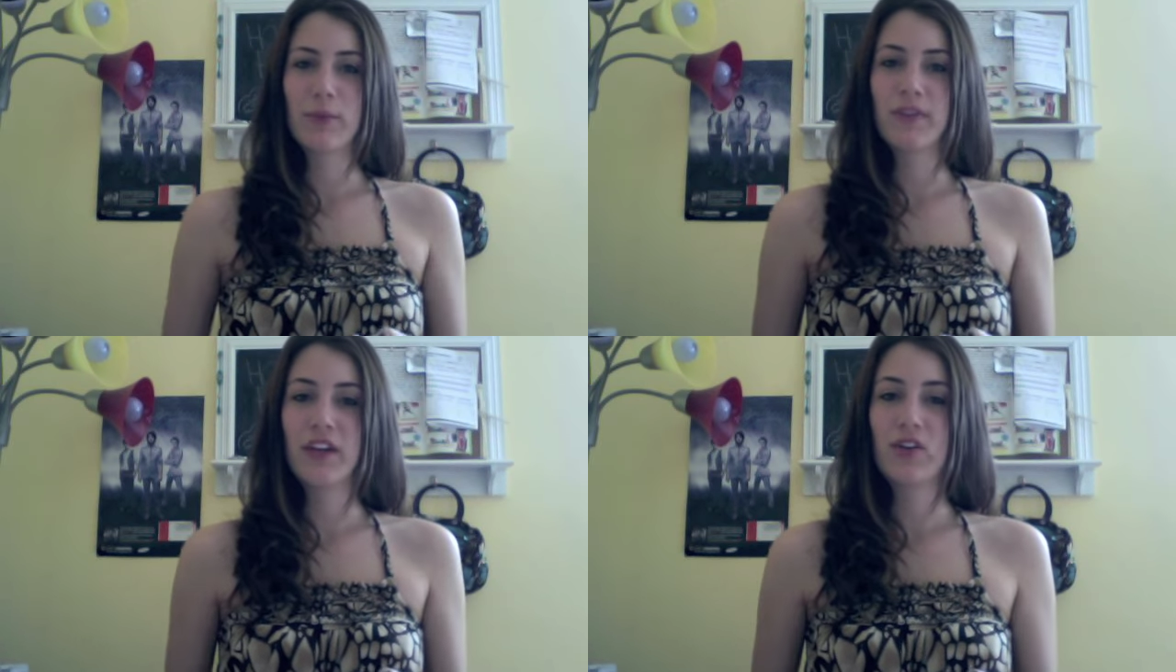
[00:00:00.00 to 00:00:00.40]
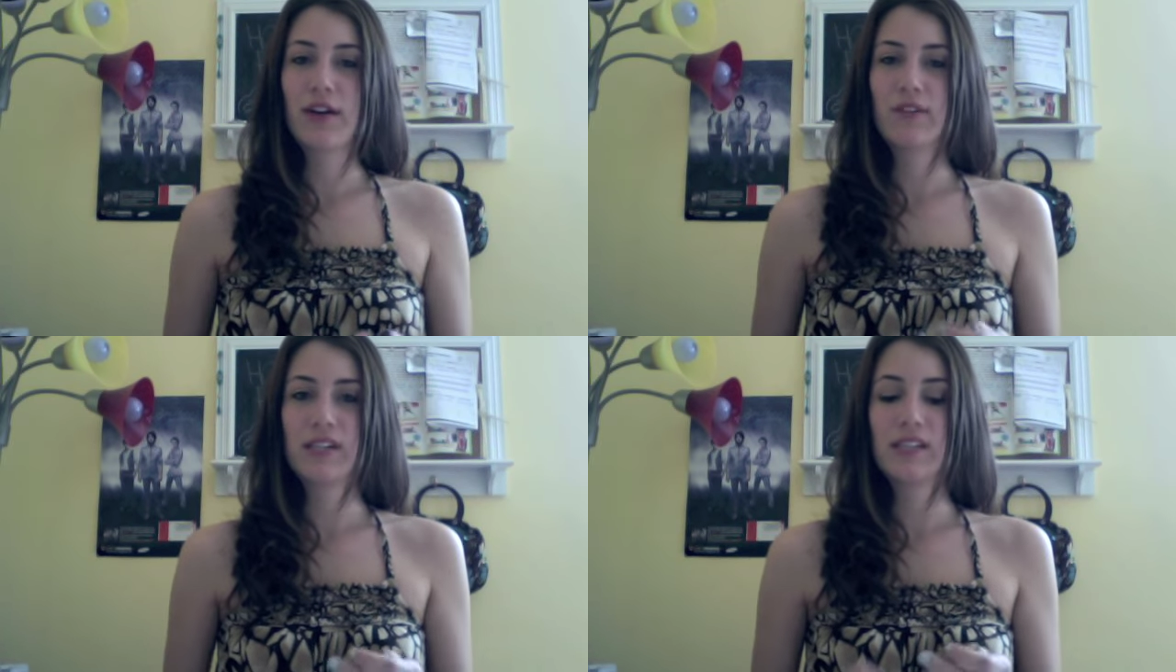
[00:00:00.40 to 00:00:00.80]
but they don't
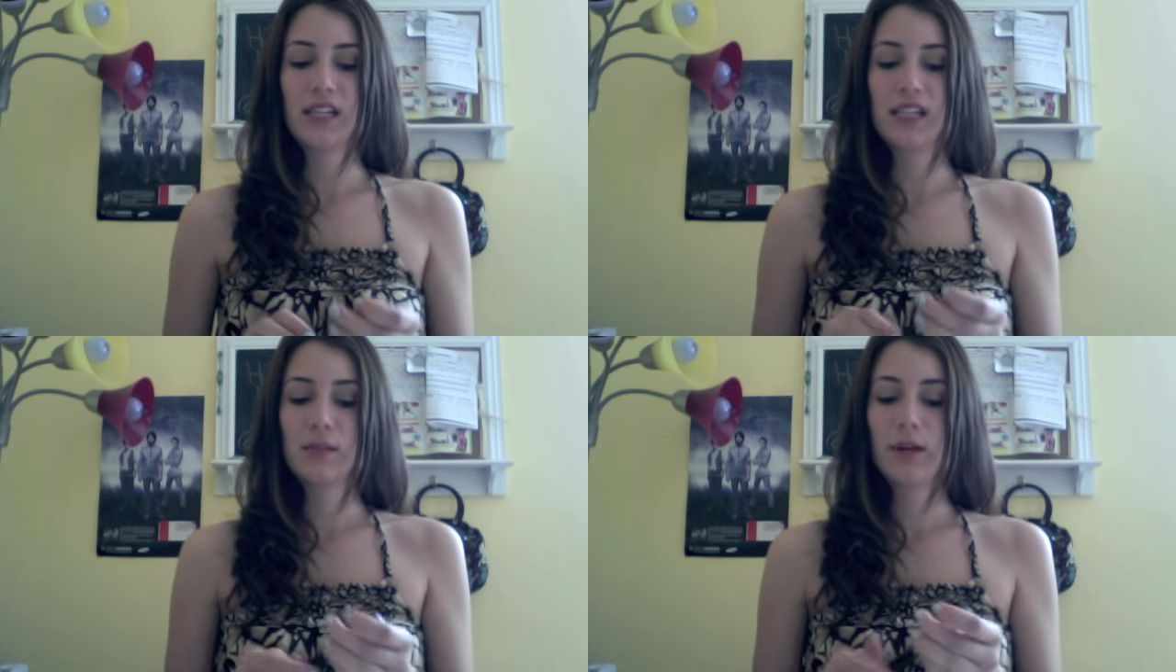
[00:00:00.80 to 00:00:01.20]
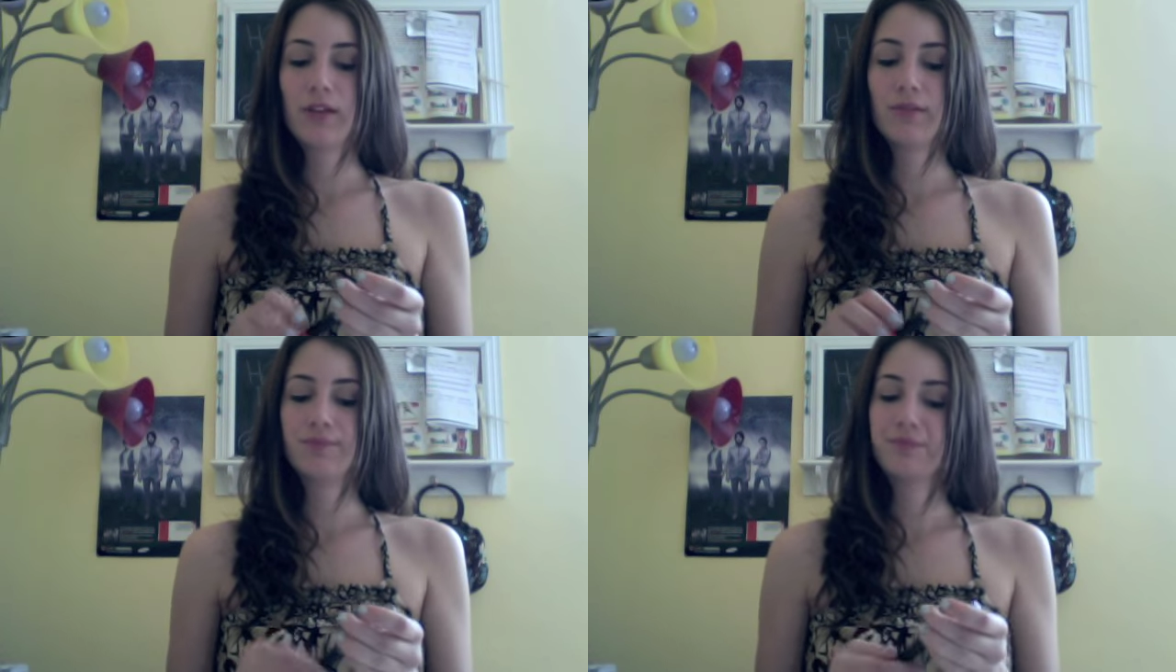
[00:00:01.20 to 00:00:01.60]
have a distinct
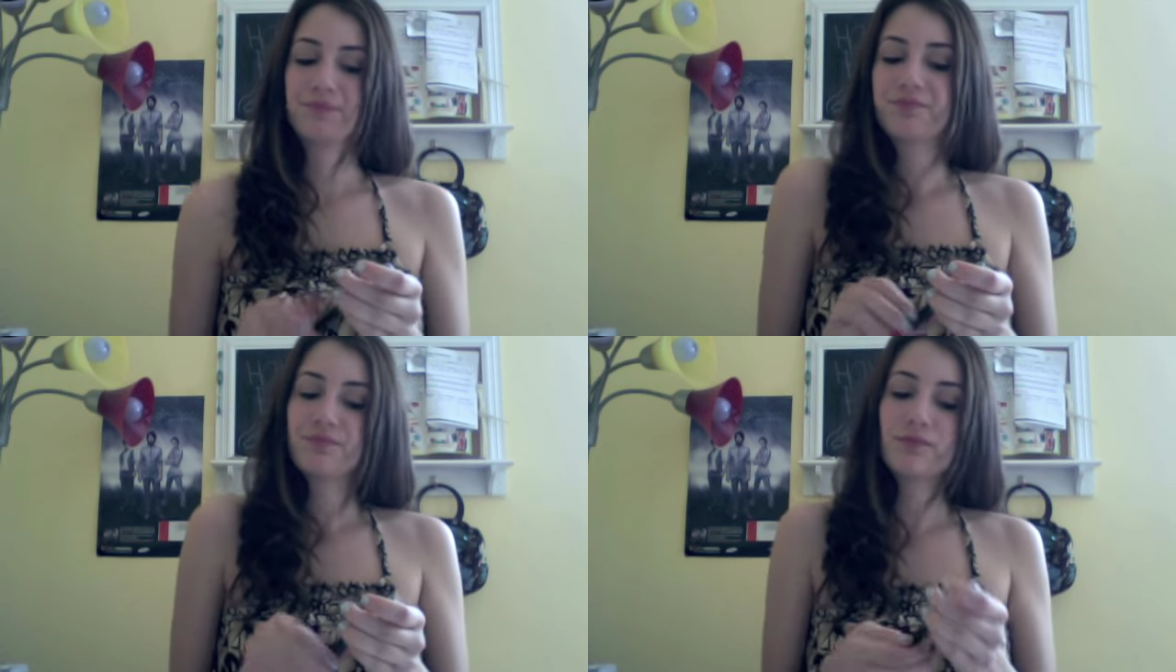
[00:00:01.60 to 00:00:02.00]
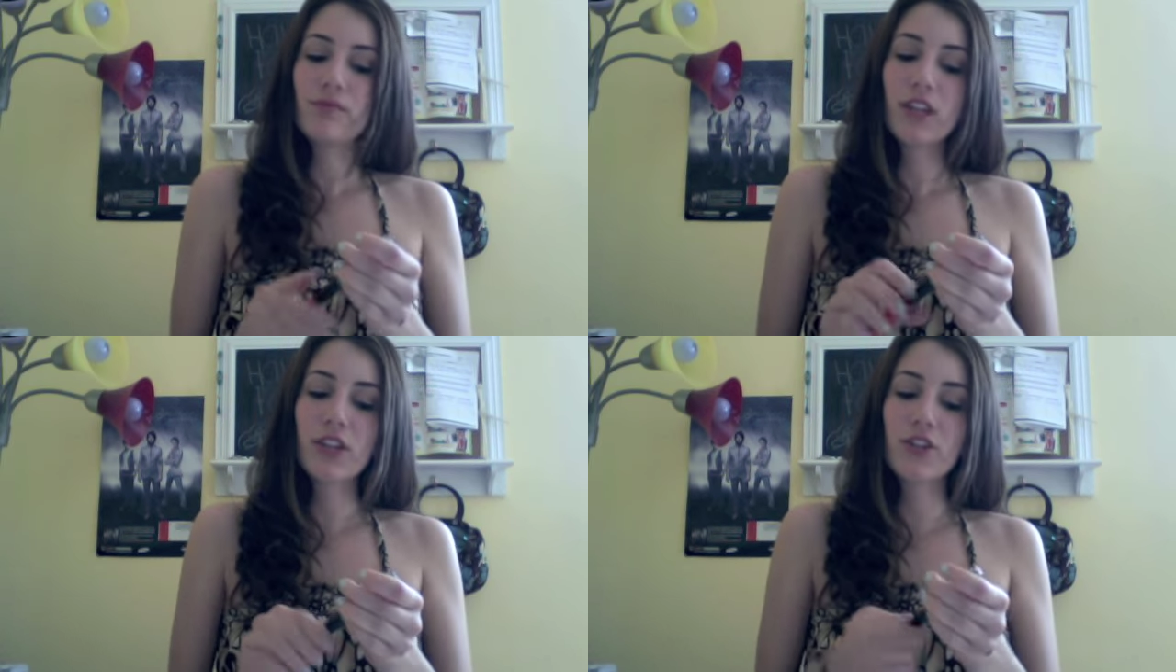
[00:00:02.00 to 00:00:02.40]
smell.
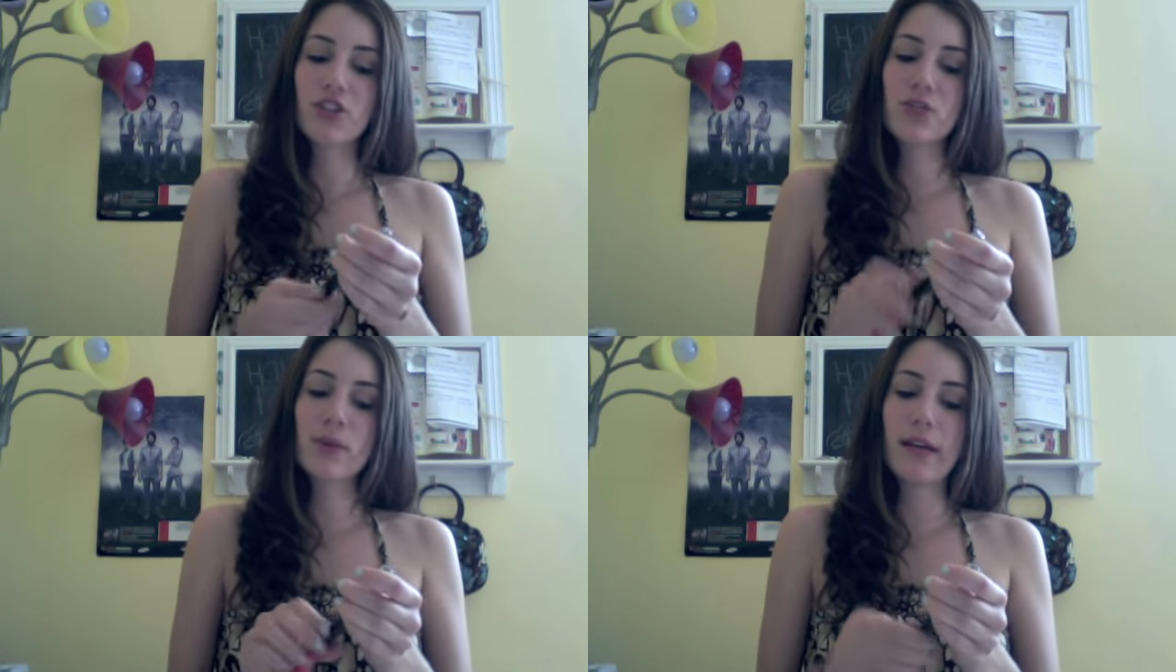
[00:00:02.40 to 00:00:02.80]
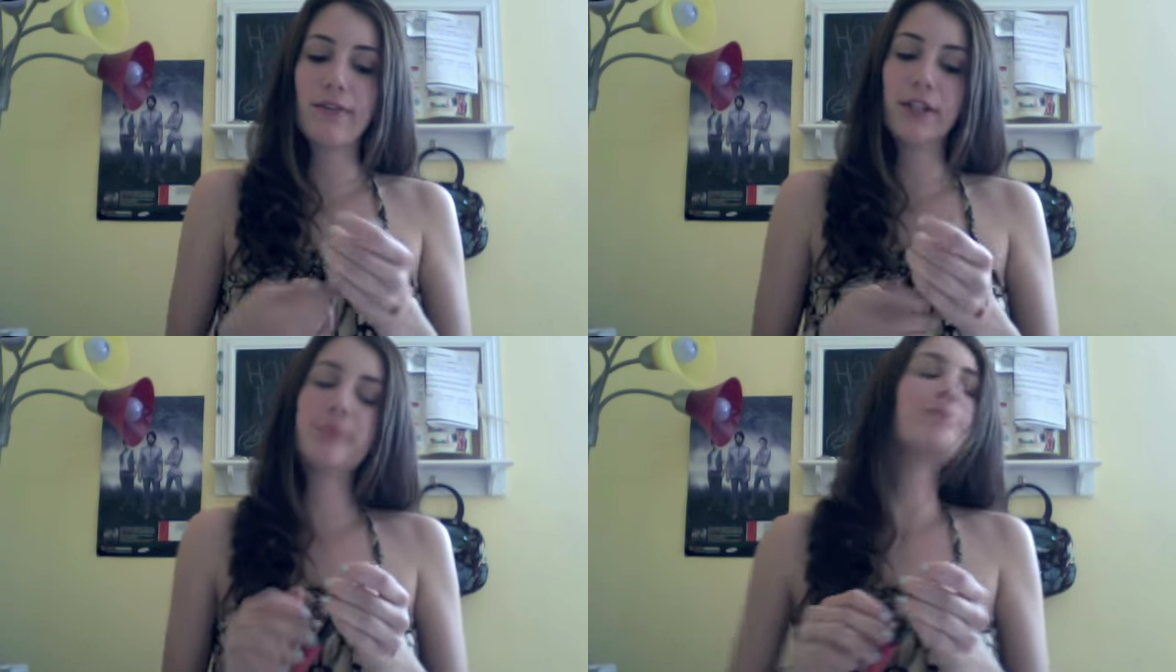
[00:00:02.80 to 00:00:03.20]
They're just
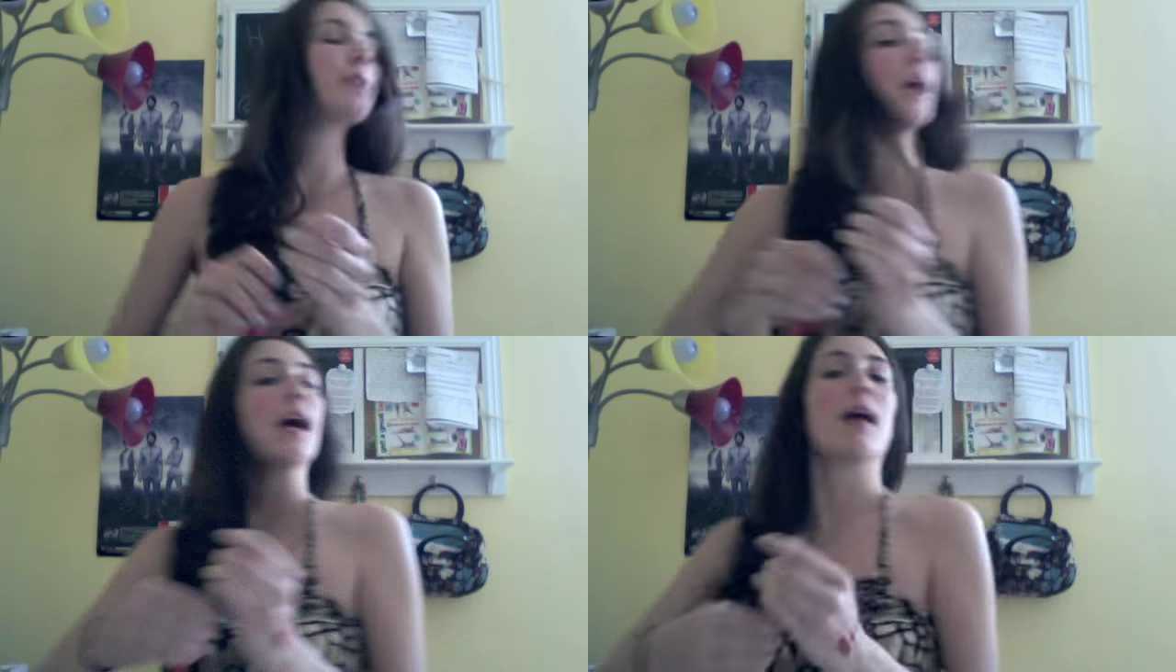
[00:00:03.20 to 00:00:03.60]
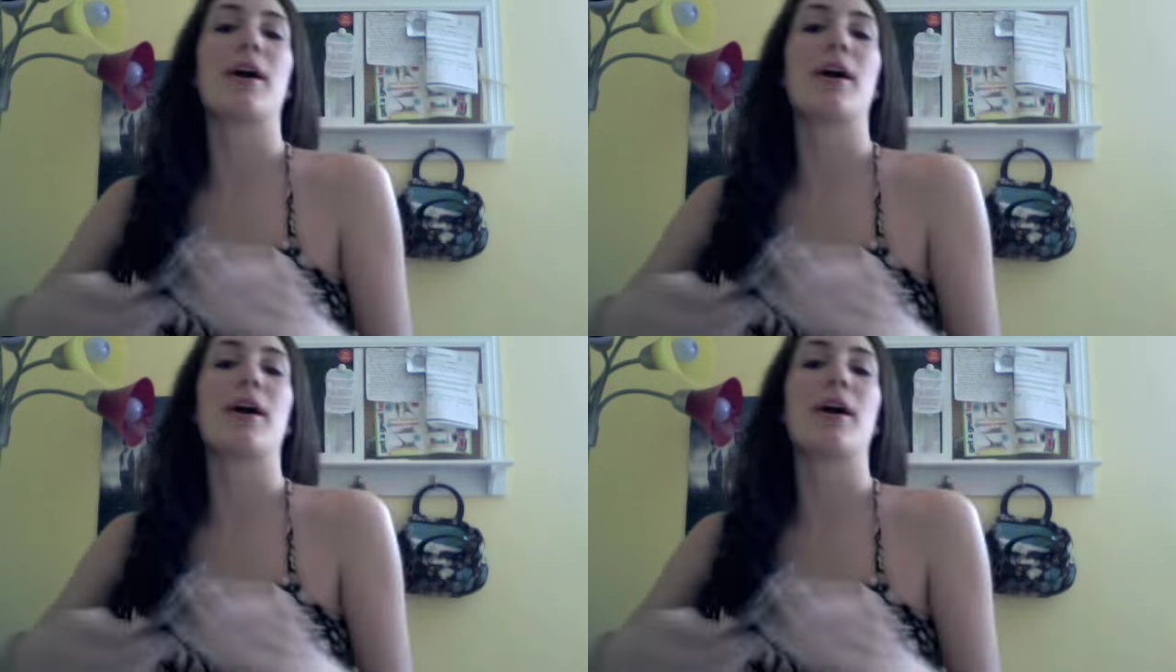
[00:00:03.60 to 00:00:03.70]
whatever. I'm